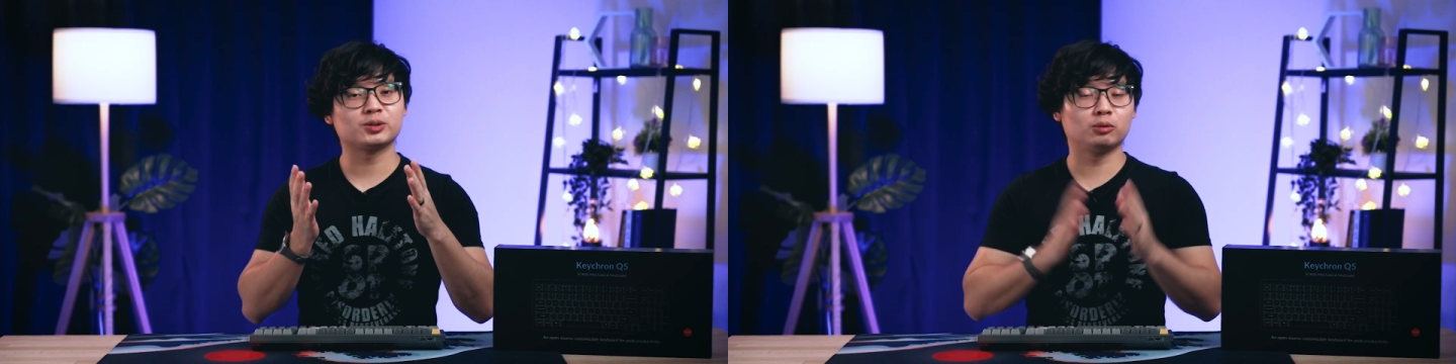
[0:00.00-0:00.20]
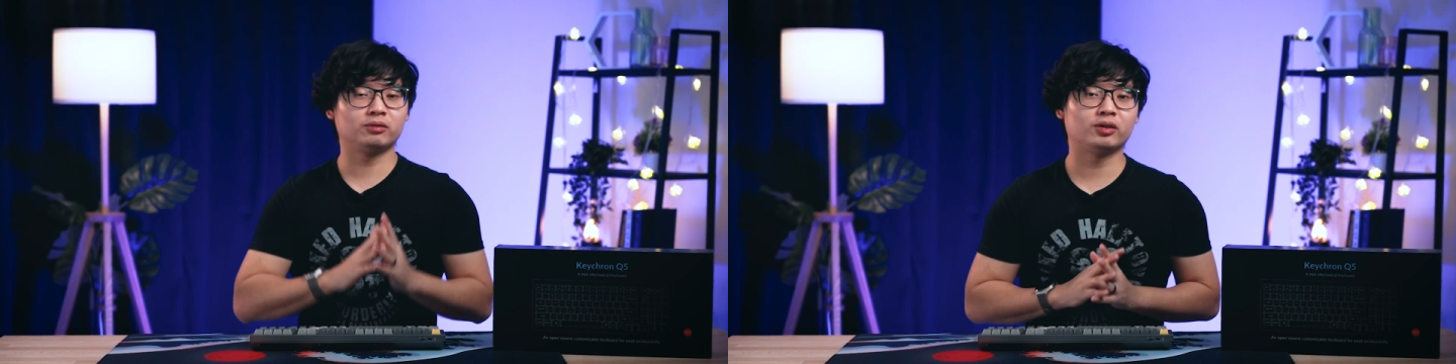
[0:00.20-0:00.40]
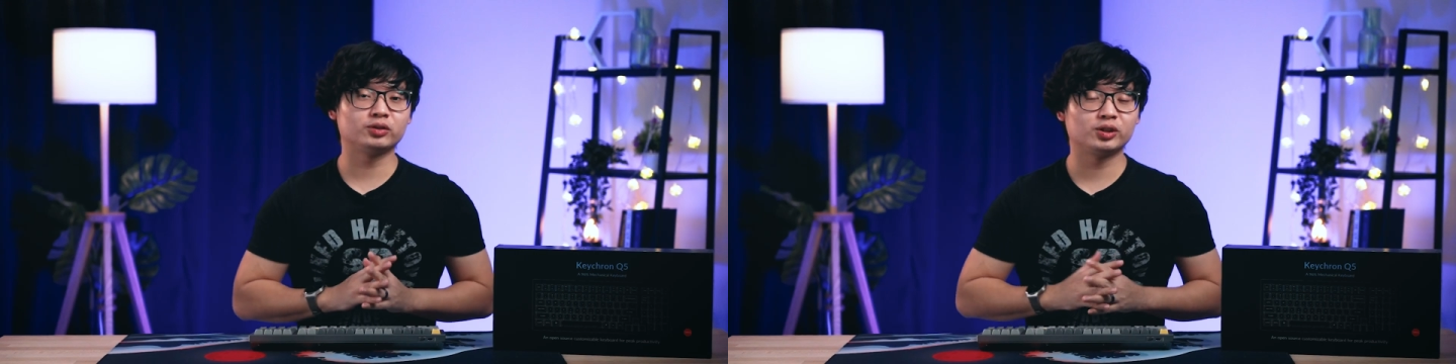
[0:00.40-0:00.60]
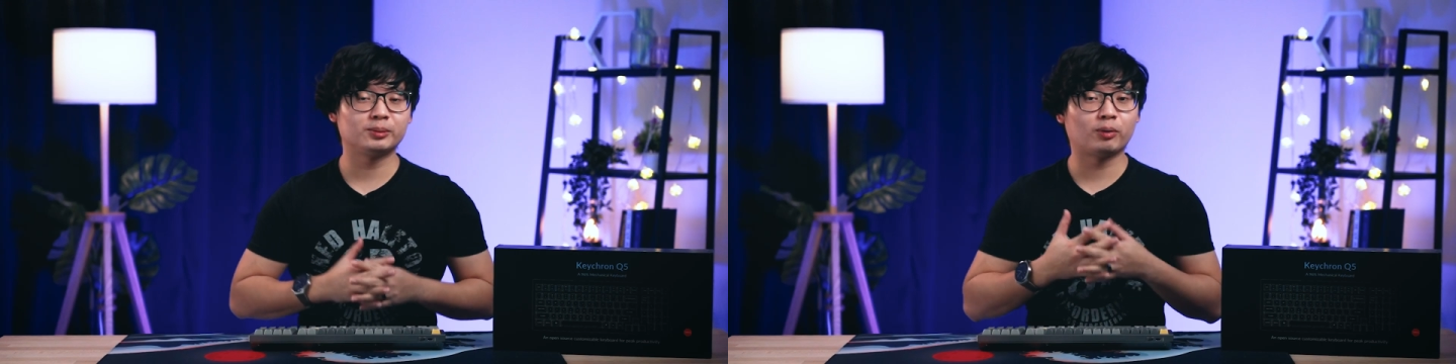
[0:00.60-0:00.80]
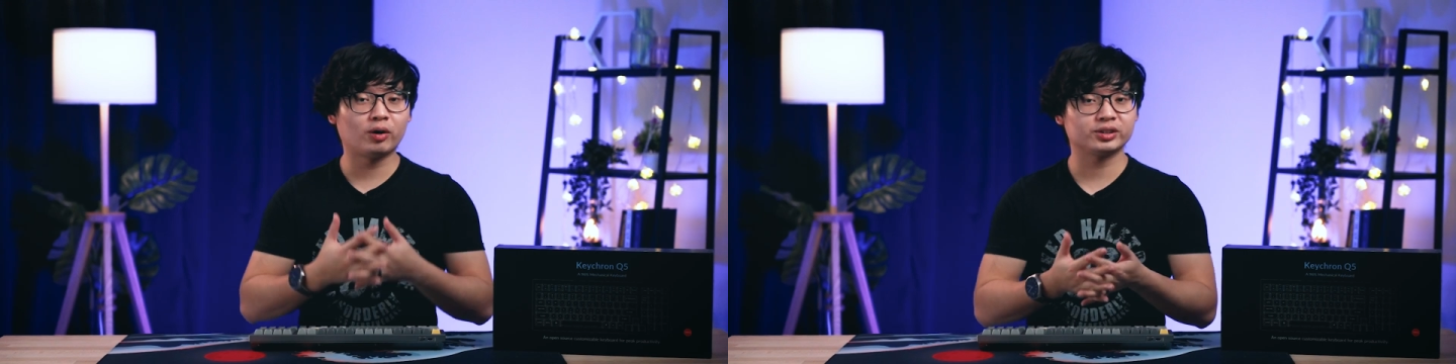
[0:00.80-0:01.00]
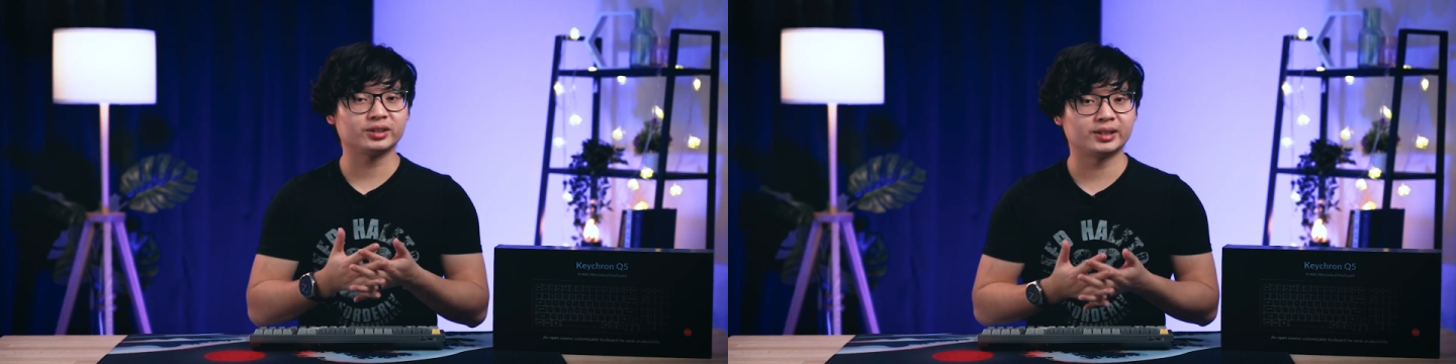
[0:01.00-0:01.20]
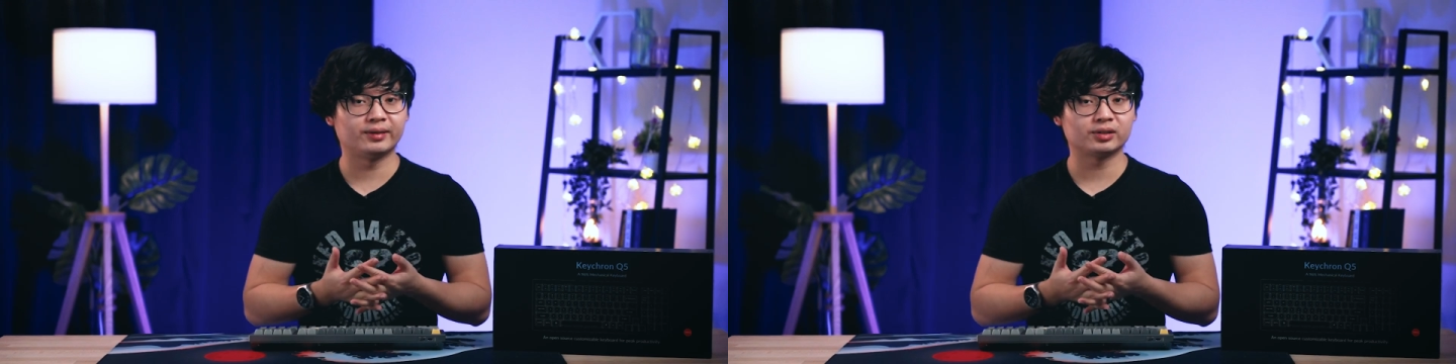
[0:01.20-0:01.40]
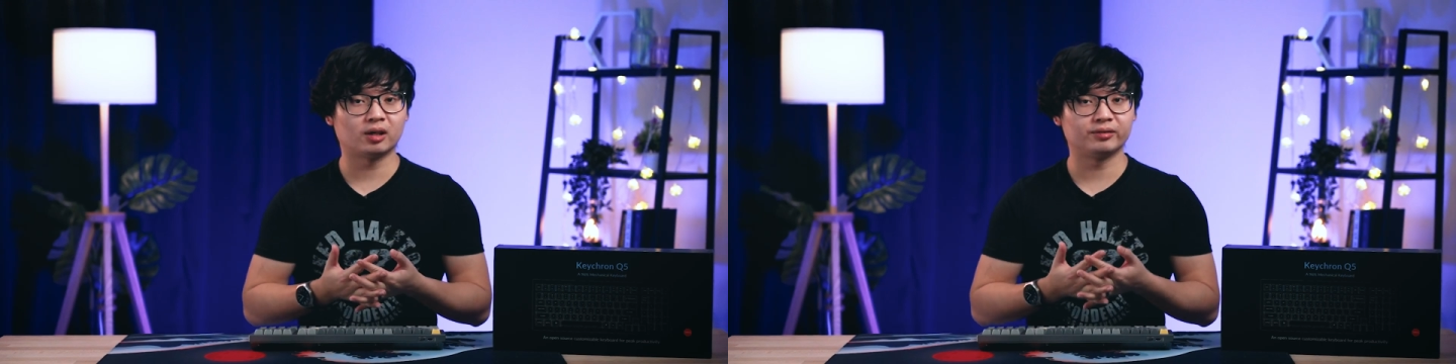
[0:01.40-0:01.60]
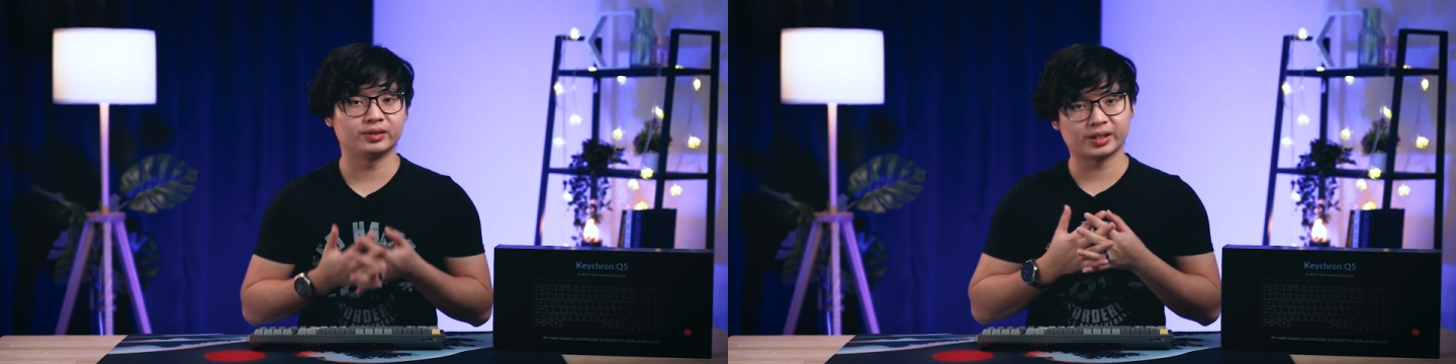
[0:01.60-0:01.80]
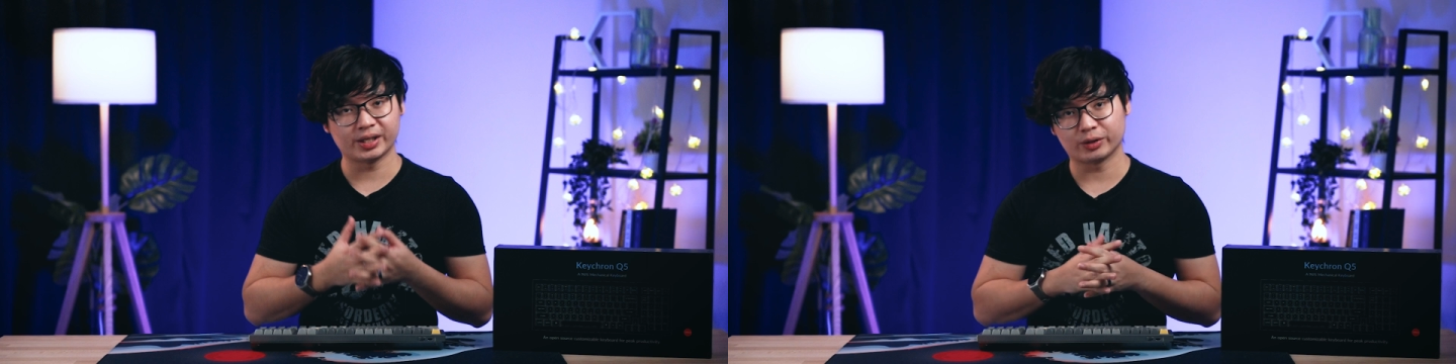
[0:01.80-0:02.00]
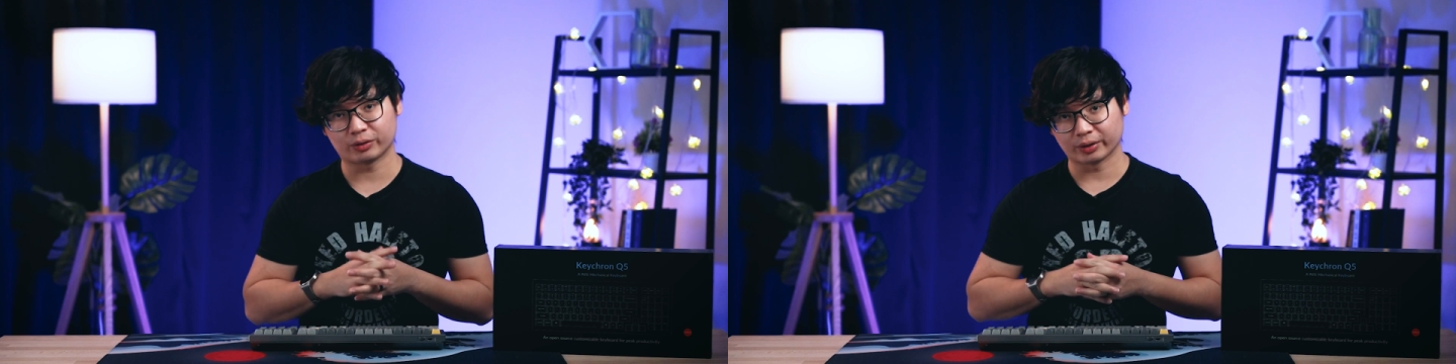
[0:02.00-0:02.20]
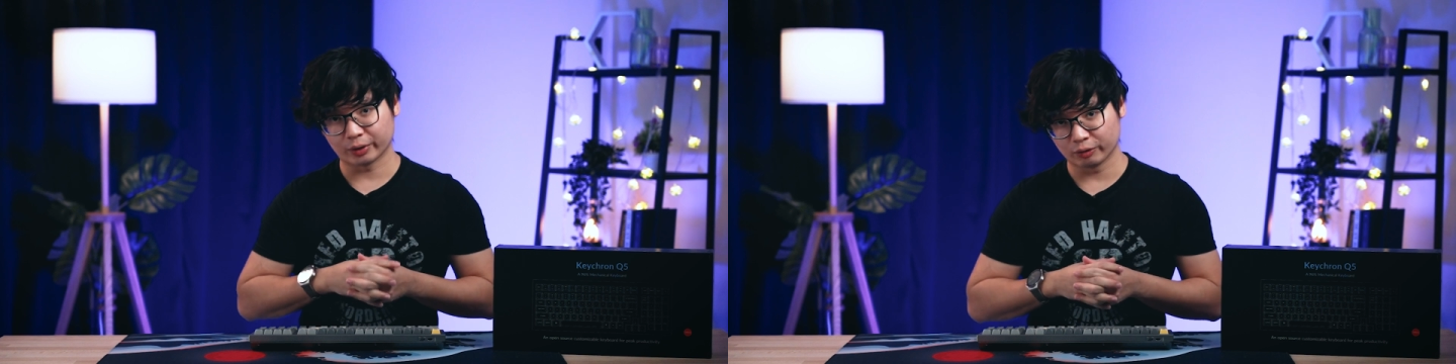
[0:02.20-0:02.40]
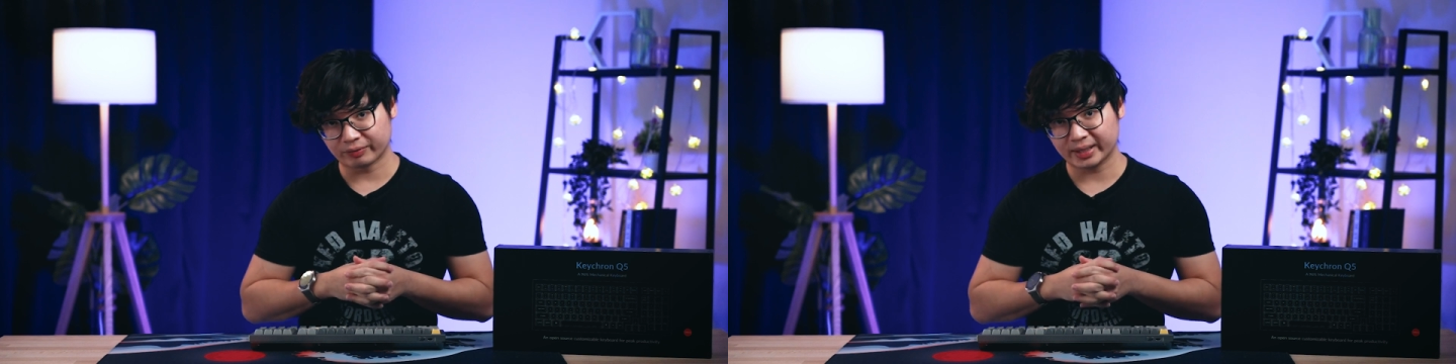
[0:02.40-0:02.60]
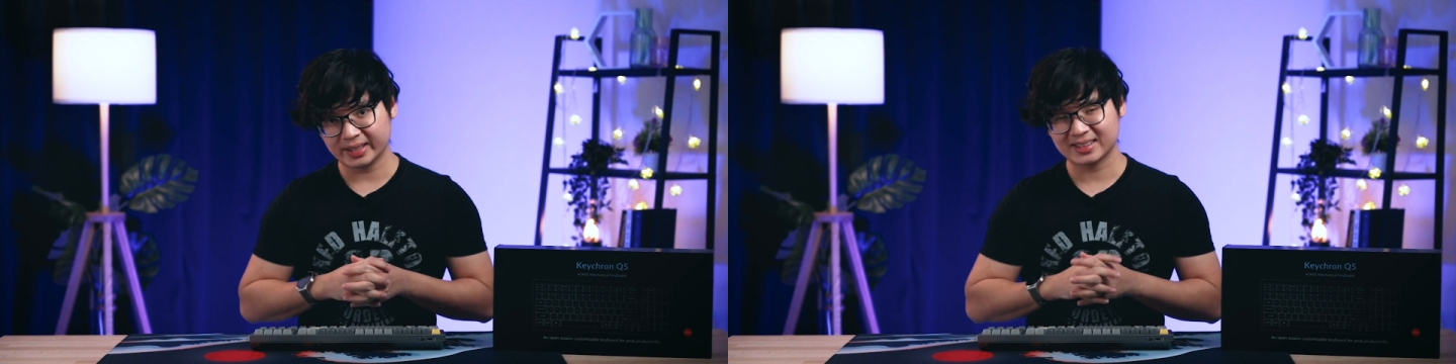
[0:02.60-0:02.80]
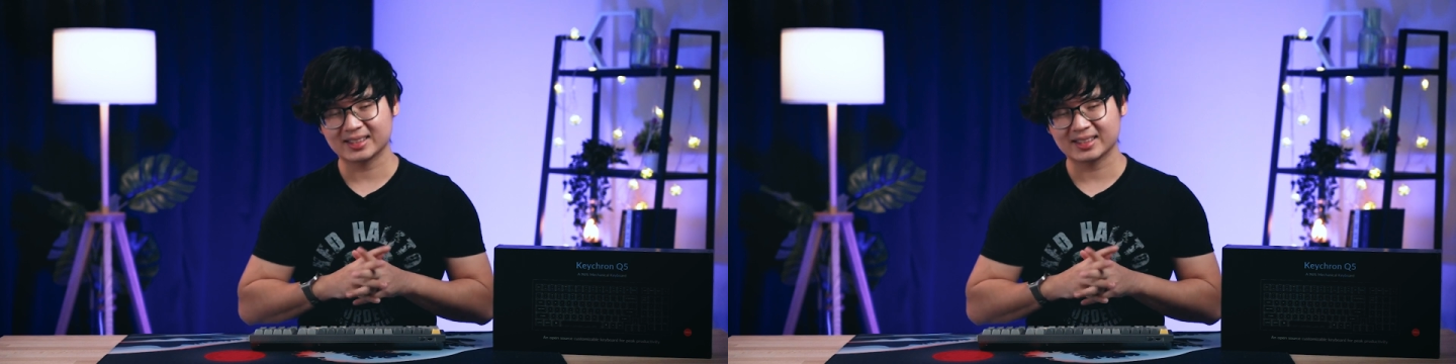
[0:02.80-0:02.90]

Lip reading: move on to the positives of the Keychron Q5,